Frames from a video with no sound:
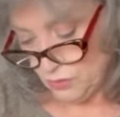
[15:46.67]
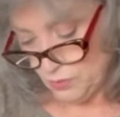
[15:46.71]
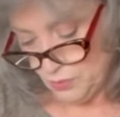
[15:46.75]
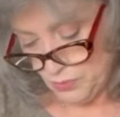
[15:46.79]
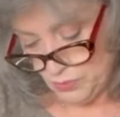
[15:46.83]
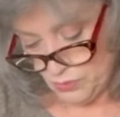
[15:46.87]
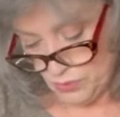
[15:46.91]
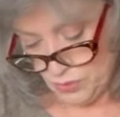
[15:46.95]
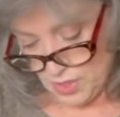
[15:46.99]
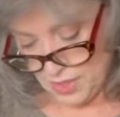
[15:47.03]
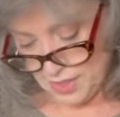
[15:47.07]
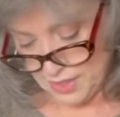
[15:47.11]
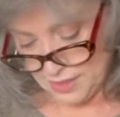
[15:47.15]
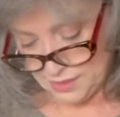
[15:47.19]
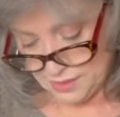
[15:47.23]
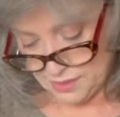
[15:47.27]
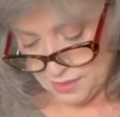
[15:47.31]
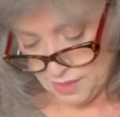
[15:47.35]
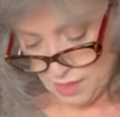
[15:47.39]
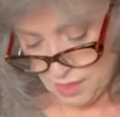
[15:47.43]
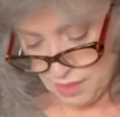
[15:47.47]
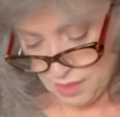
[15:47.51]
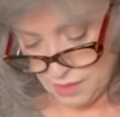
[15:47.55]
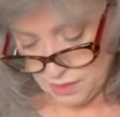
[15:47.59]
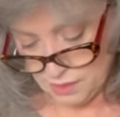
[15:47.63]
price
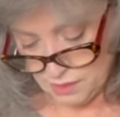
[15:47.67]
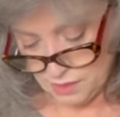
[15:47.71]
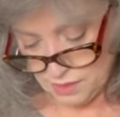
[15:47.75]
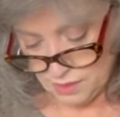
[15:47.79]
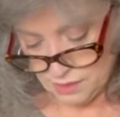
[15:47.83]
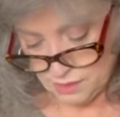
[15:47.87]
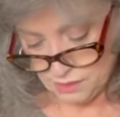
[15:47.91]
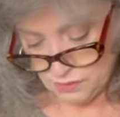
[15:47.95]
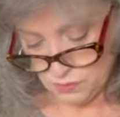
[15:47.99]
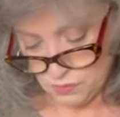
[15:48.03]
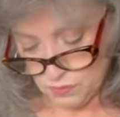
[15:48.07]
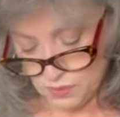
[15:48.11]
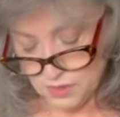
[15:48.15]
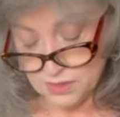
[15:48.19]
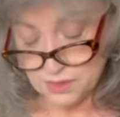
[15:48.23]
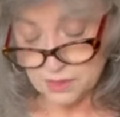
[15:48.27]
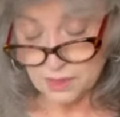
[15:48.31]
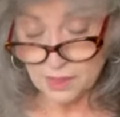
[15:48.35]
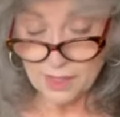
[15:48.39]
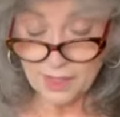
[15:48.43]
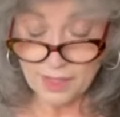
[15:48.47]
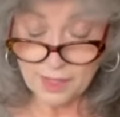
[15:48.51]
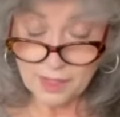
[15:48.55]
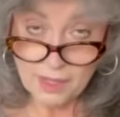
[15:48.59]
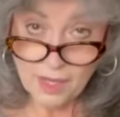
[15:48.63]
on this was
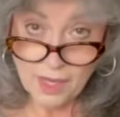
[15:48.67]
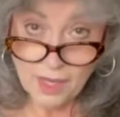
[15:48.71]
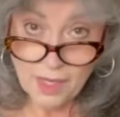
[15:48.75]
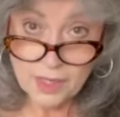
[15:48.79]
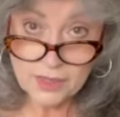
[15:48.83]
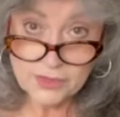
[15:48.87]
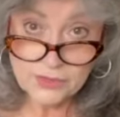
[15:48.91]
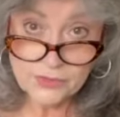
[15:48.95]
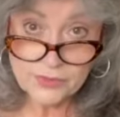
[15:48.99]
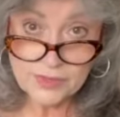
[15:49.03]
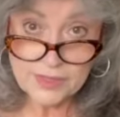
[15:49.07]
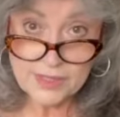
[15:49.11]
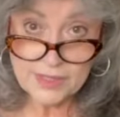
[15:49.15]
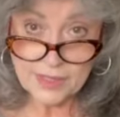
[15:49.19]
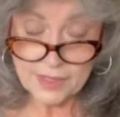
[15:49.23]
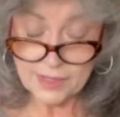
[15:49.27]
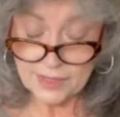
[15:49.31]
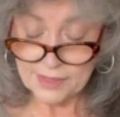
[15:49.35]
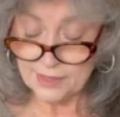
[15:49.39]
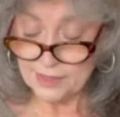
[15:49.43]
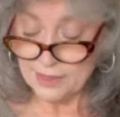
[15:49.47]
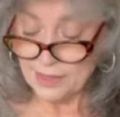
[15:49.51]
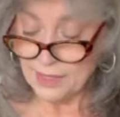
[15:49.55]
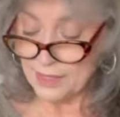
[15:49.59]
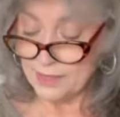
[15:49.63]

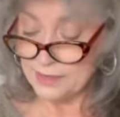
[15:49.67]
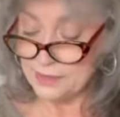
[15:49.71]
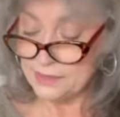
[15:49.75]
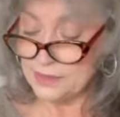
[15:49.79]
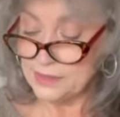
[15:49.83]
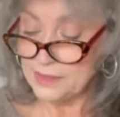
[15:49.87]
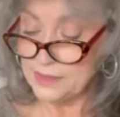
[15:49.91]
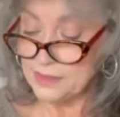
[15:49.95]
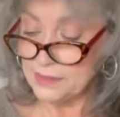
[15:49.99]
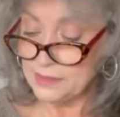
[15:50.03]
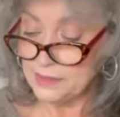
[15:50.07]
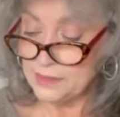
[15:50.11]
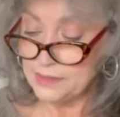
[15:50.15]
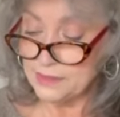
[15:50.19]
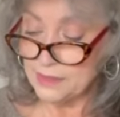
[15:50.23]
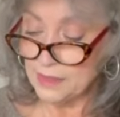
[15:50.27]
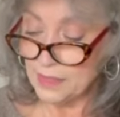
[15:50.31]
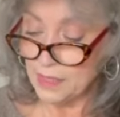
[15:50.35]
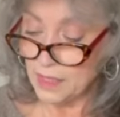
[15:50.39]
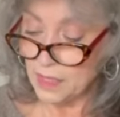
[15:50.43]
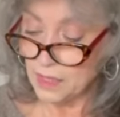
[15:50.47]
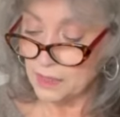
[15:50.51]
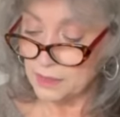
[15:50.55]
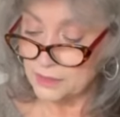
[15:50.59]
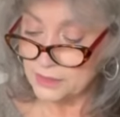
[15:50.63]

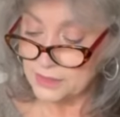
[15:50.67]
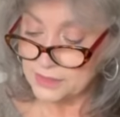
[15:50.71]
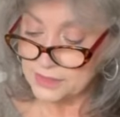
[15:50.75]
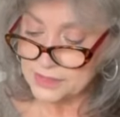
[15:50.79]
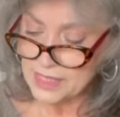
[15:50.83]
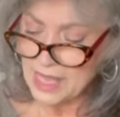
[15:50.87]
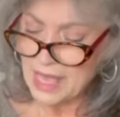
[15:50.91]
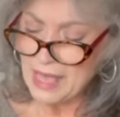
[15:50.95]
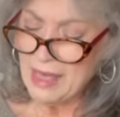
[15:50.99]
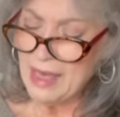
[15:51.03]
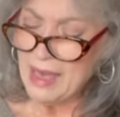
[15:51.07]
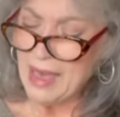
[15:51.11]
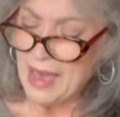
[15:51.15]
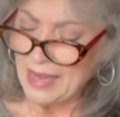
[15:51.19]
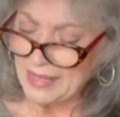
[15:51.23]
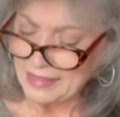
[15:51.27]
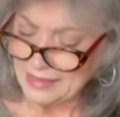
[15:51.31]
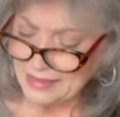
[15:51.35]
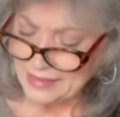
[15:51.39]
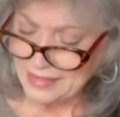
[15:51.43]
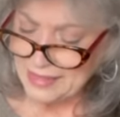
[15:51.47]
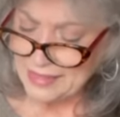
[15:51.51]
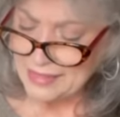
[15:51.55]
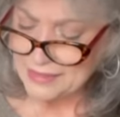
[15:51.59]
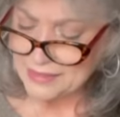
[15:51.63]
$119. I
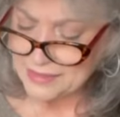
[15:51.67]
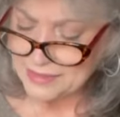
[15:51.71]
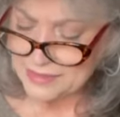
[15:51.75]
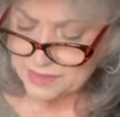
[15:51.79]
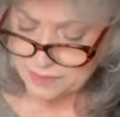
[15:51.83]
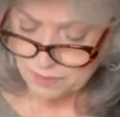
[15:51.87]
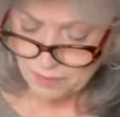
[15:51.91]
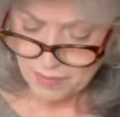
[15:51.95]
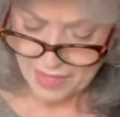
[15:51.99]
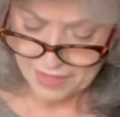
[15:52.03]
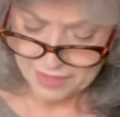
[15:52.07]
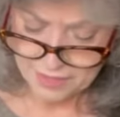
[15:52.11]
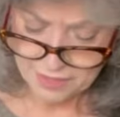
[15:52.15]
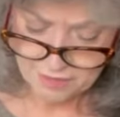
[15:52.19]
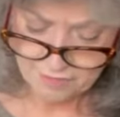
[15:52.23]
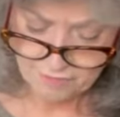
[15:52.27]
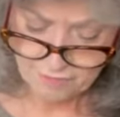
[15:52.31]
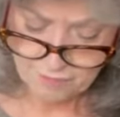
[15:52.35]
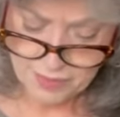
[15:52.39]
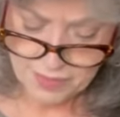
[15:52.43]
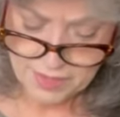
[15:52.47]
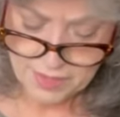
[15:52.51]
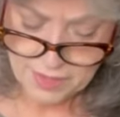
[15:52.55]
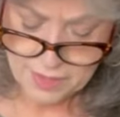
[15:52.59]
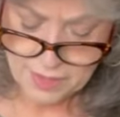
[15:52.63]
think this might have
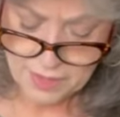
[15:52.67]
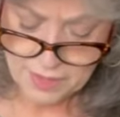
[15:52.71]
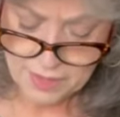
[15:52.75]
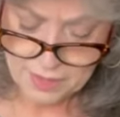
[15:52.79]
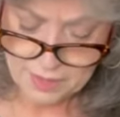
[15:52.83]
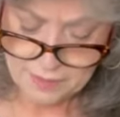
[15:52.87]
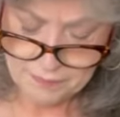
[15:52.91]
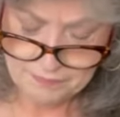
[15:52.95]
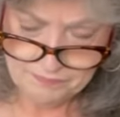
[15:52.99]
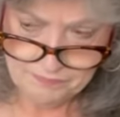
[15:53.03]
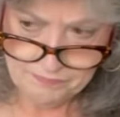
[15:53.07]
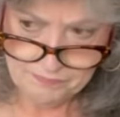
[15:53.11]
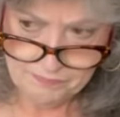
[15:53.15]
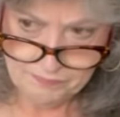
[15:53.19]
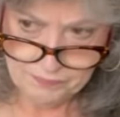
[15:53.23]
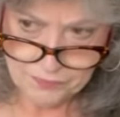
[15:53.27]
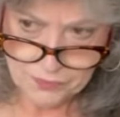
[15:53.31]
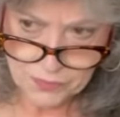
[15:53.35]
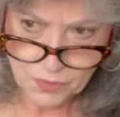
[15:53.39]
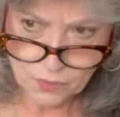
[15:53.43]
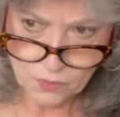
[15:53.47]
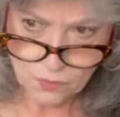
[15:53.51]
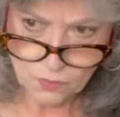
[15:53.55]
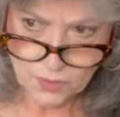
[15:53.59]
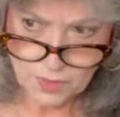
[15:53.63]
been
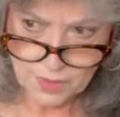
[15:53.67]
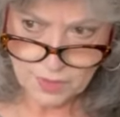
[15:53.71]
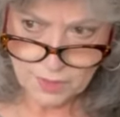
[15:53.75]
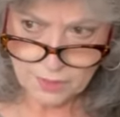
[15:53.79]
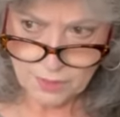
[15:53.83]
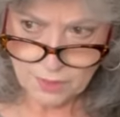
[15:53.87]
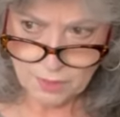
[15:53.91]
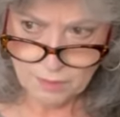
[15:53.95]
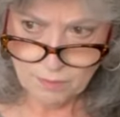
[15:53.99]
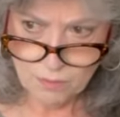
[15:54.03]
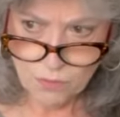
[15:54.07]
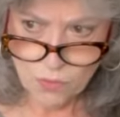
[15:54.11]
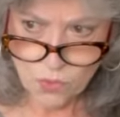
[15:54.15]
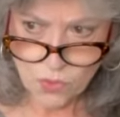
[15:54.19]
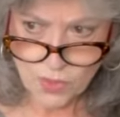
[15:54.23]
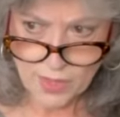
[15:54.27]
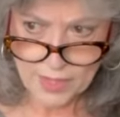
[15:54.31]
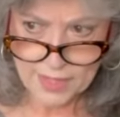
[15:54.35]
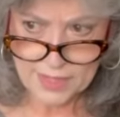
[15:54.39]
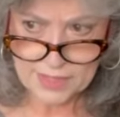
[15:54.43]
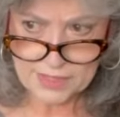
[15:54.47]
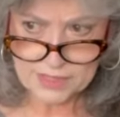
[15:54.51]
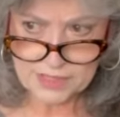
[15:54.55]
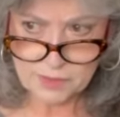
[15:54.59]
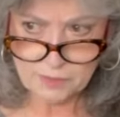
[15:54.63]
one of the more
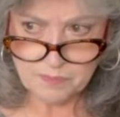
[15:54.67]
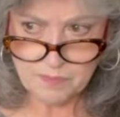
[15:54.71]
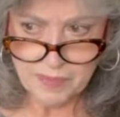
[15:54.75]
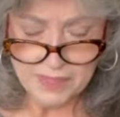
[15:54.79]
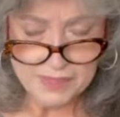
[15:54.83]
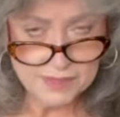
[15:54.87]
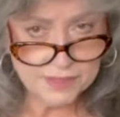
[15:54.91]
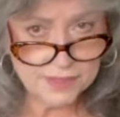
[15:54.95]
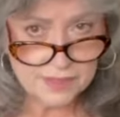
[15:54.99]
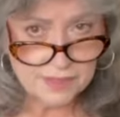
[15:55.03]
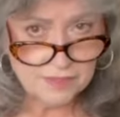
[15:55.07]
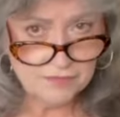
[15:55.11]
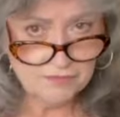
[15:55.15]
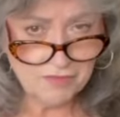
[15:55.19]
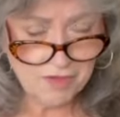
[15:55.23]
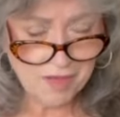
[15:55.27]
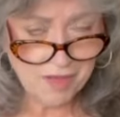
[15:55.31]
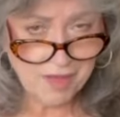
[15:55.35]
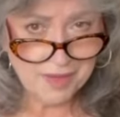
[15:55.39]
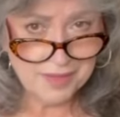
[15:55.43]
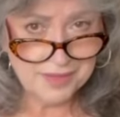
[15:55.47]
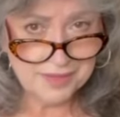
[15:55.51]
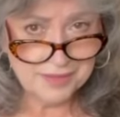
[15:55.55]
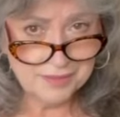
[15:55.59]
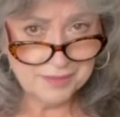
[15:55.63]
expensive
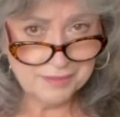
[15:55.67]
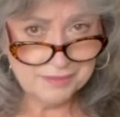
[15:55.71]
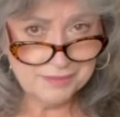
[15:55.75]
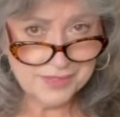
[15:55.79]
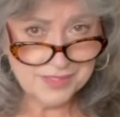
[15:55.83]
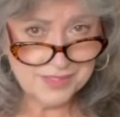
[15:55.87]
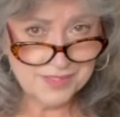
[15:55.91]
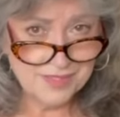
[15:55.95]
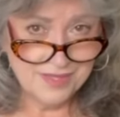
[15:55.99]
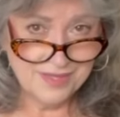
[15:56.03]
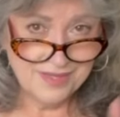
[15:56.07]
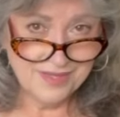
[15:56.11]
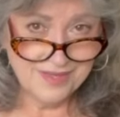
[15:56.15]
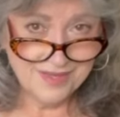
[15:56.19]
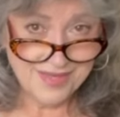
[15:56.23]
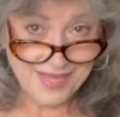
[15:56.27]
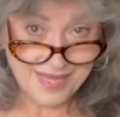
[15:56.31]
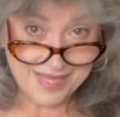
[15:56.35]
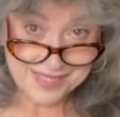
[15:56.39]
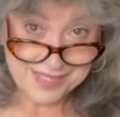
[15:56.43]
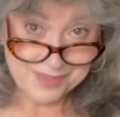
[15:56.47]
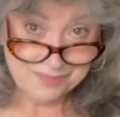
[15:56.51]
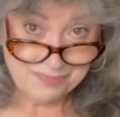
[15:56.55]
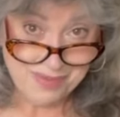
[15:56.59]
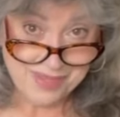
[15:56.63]
items,
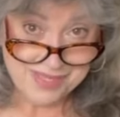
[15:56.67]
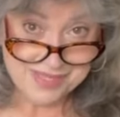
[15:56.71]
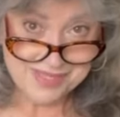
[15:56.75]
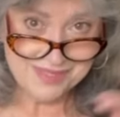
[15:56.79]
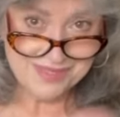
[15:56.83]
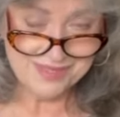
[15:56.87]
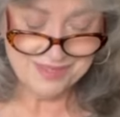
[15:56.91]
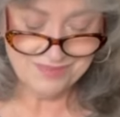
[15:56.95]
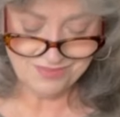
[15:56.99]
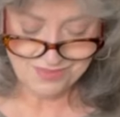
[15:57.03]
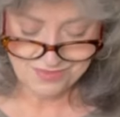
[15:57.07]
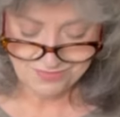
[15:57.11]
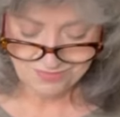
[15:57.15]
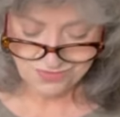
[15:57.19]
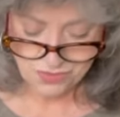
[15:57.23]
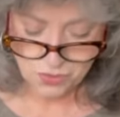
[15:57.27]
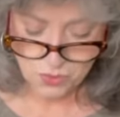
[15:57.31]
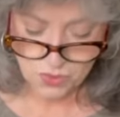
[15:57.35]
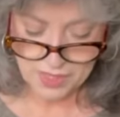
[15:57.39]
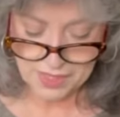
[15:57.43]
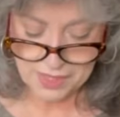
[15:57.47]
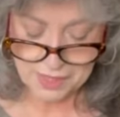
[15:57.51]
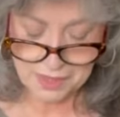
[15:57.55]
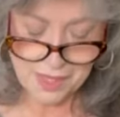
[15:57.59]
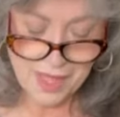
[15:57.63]
expensive, if you
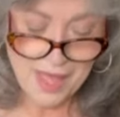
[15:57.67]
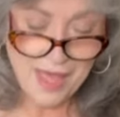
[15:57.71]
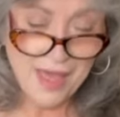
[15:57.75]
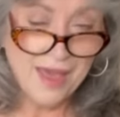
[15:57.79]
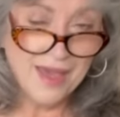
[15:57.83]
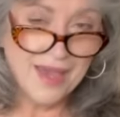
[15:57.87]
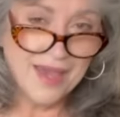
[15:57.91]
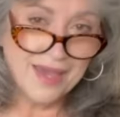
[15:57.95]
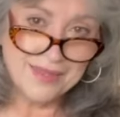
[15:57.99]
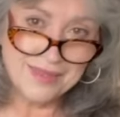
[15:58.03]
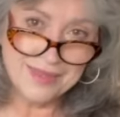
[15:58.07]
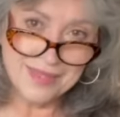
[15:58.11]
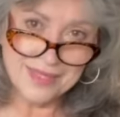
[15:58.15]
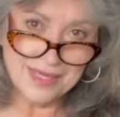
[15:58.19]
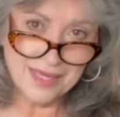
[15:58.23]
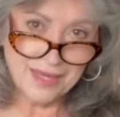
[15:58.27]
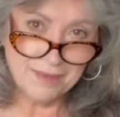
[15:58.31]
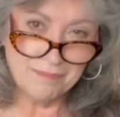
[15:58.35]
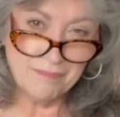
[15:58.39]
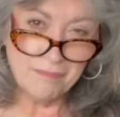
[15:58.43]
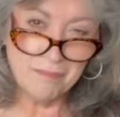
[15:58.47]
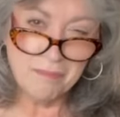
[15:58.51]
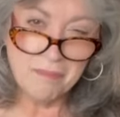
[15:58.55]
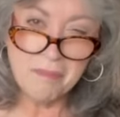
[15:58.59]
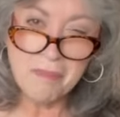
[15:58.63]
will. I think I
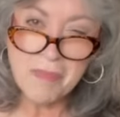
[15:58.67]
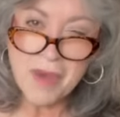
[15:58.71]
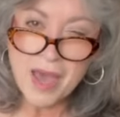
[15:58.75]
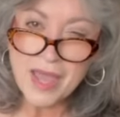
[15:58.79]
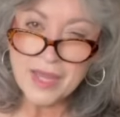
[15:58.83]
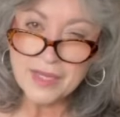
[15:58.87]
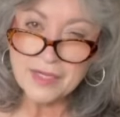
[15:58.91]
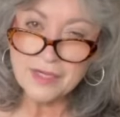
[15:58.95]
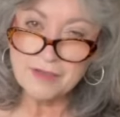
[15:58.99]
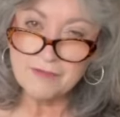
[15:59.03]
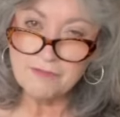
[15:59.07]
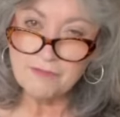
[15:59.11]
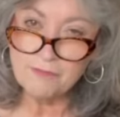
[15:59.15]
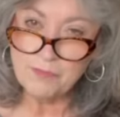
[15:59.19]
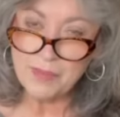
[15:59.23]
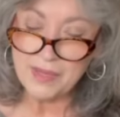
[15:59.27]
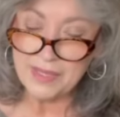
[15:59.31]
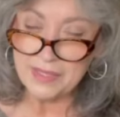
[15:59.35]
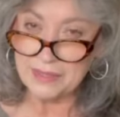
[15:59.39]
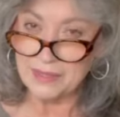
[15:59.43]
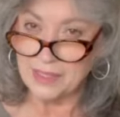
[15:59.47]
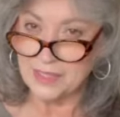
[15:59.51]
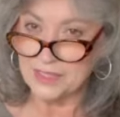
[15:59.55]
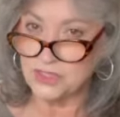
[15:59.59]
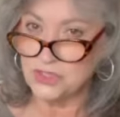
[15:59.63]
might have
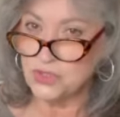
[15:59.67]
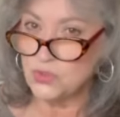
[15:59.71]
paid like